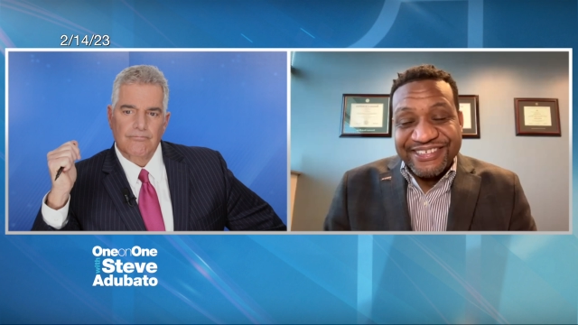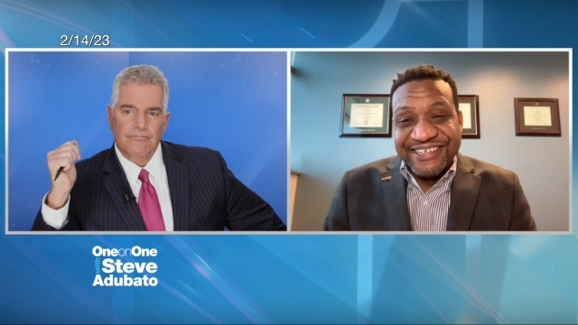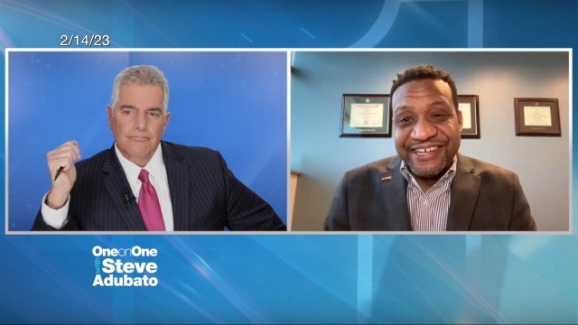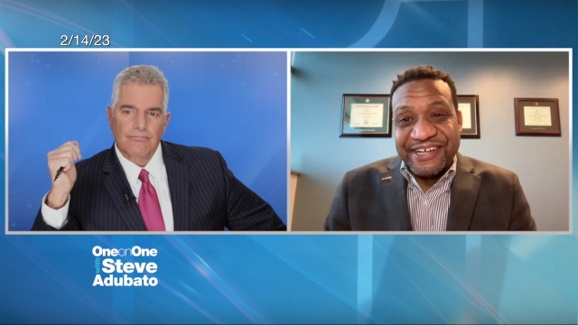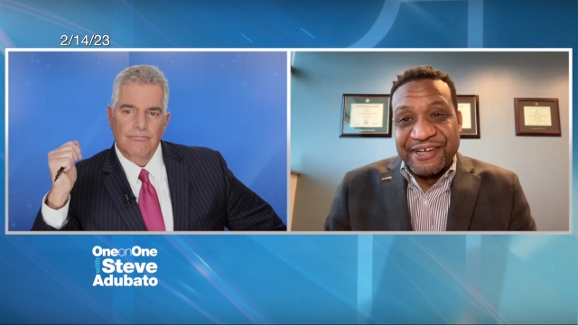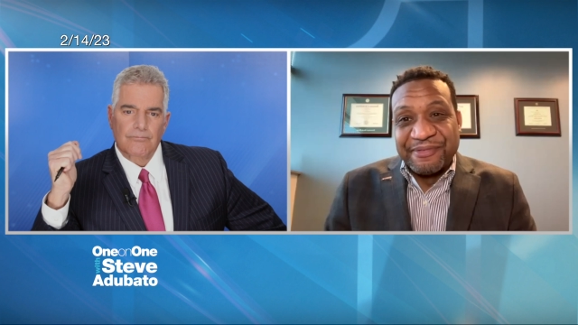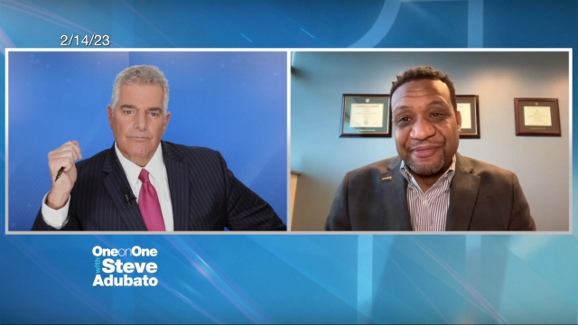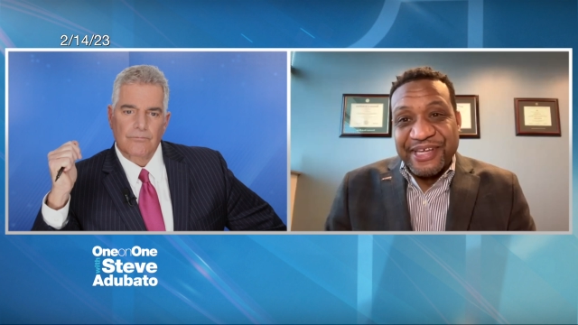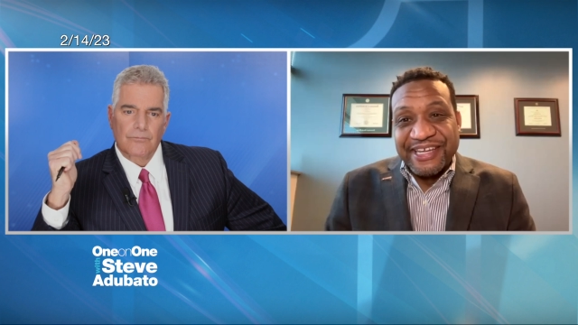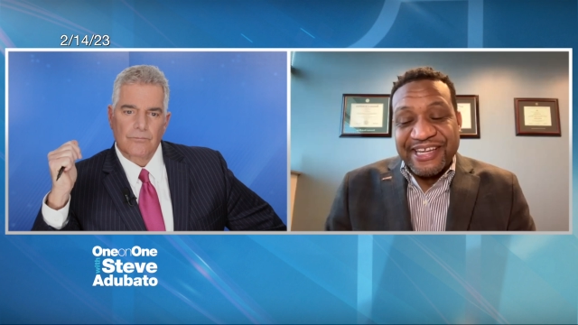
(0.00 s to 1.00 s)

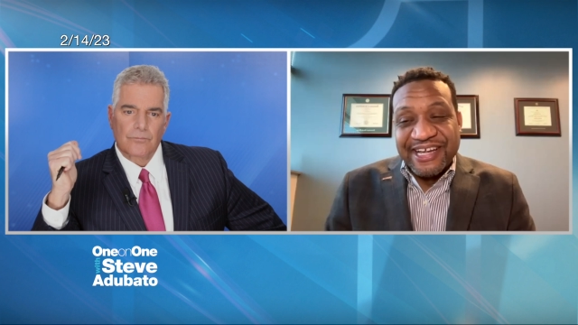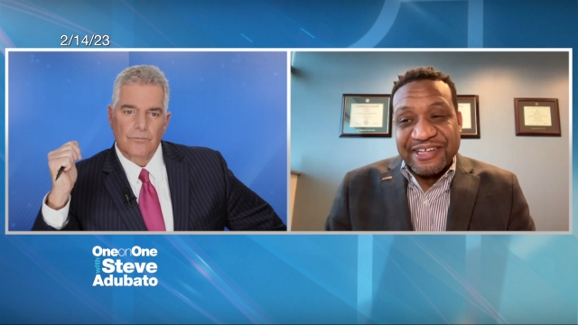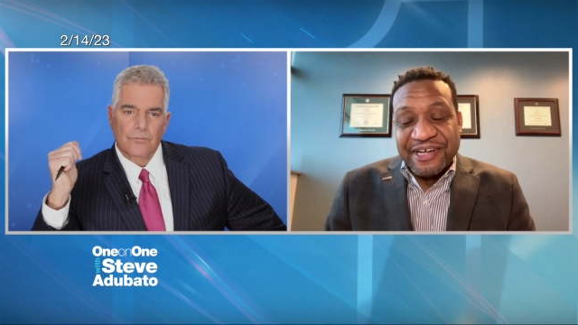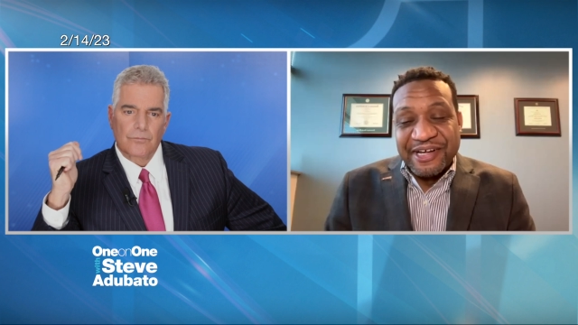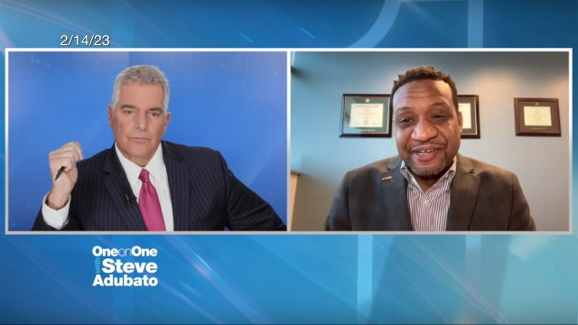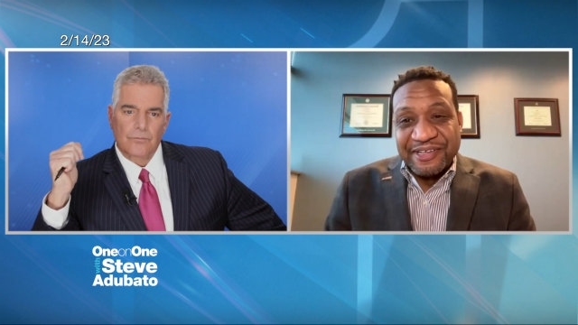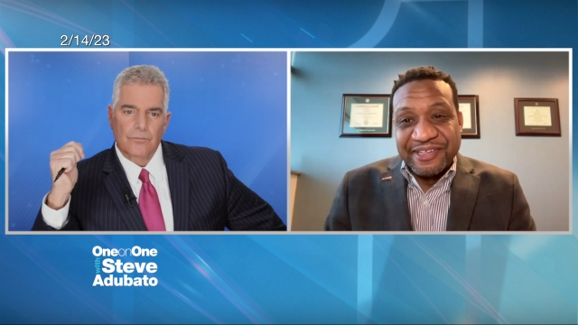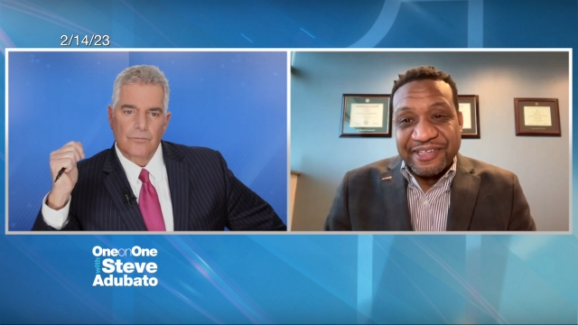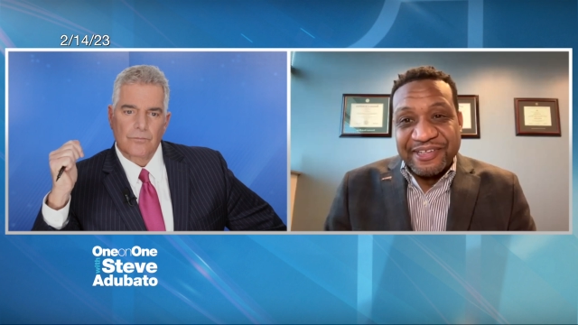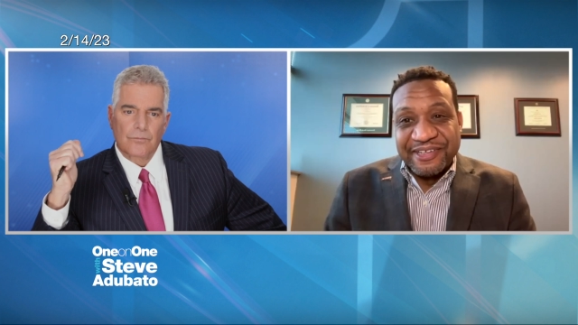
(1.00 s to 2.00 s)
Speaker 1: Um, and then I uh,
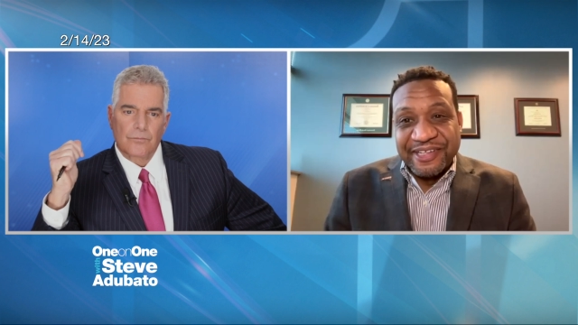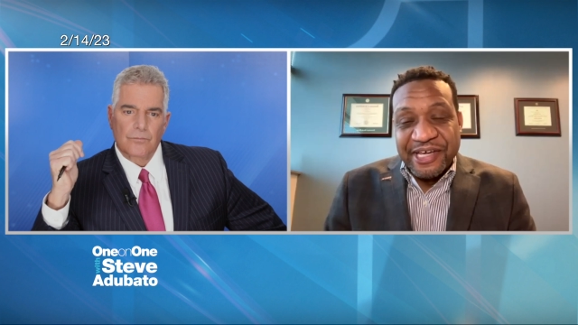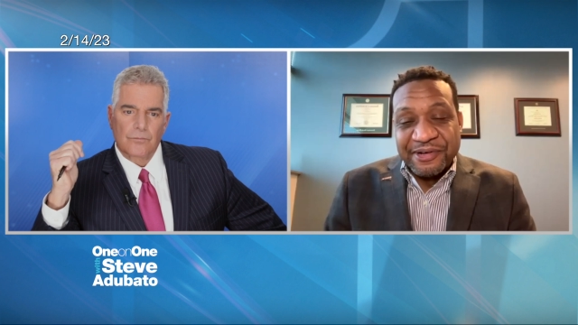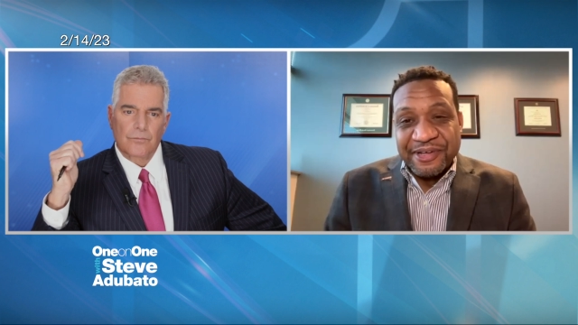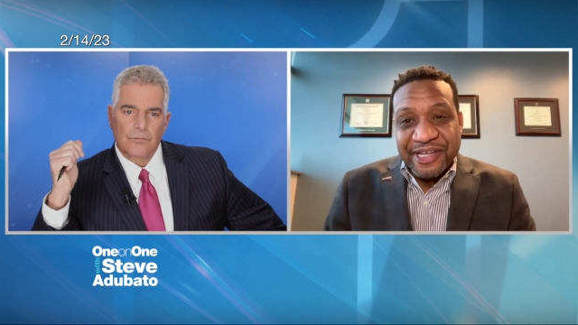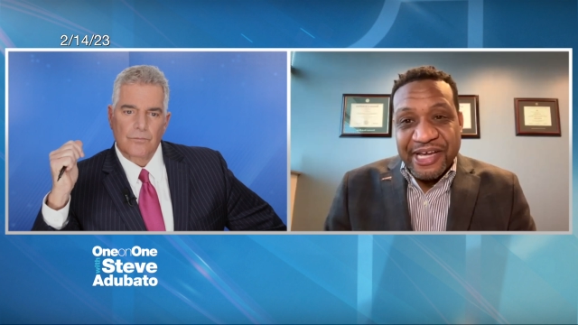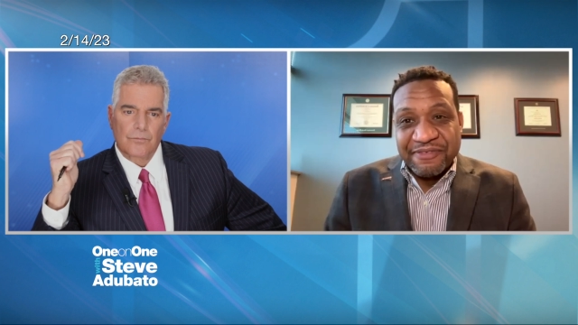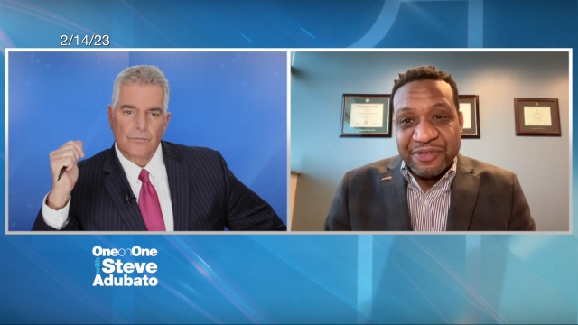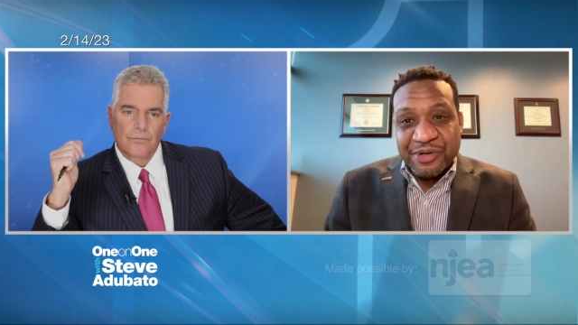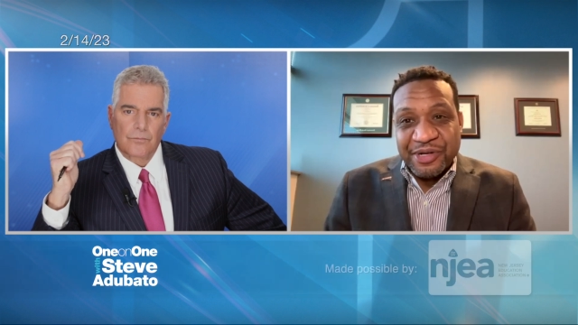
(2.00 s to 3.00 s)
later in
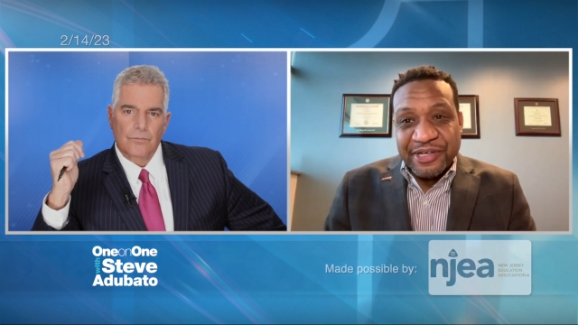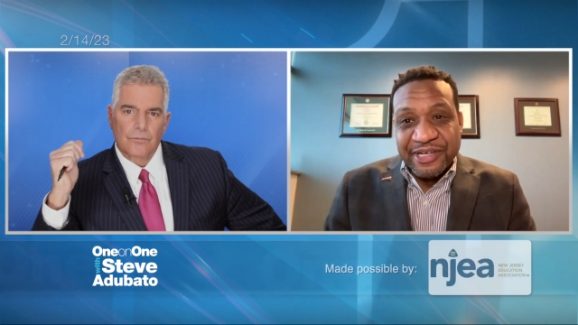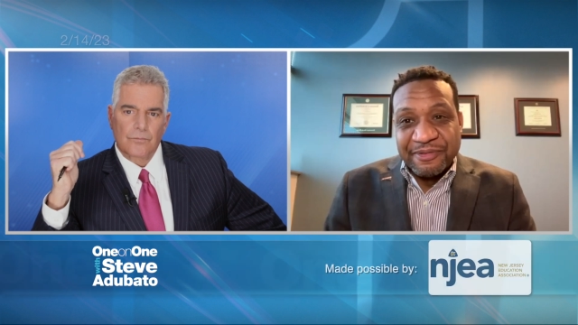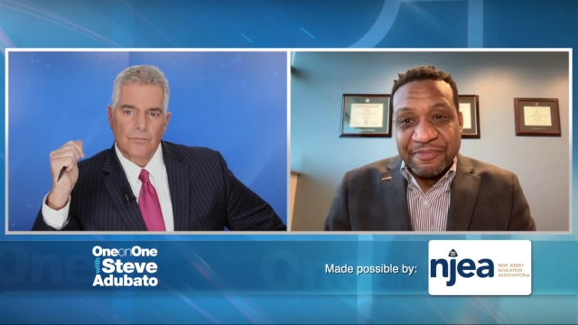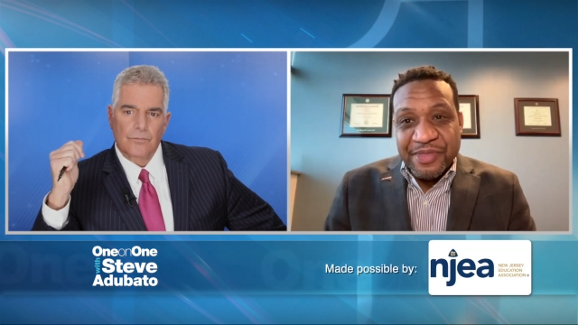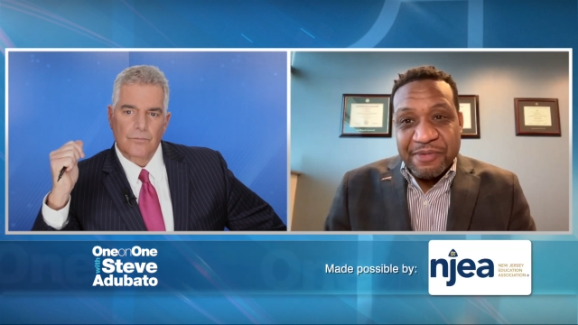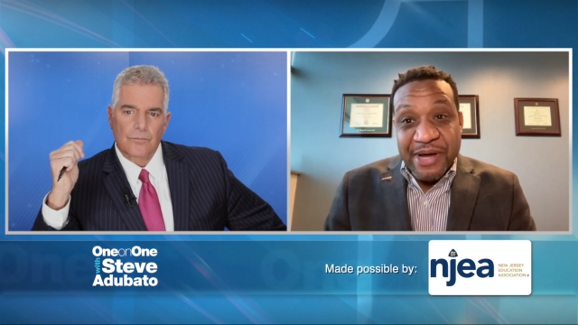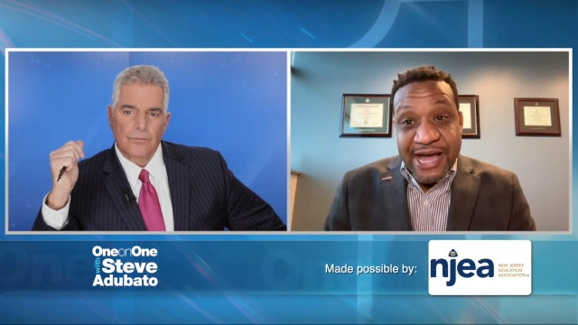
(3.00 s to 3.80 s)
life, during um, my